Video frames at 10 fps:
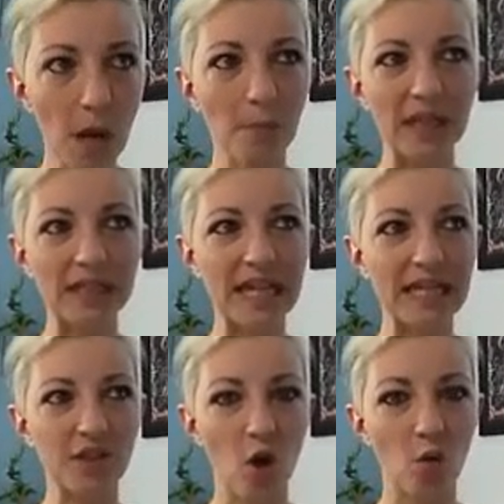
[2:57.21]
but they
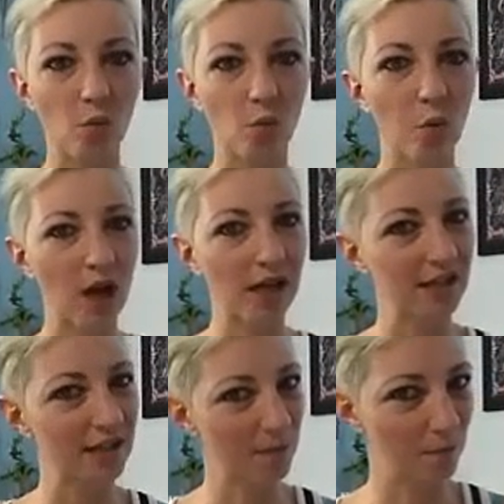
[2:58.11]
don't want it
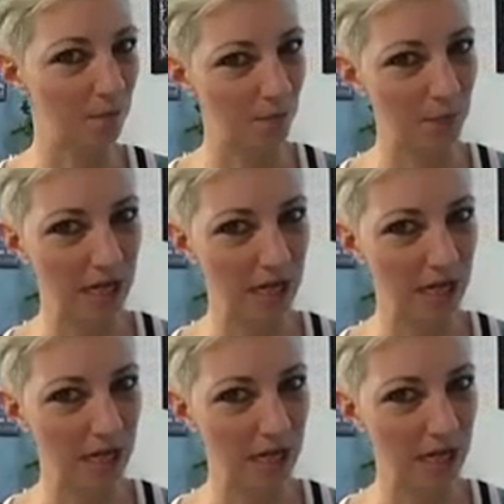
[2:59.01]
to be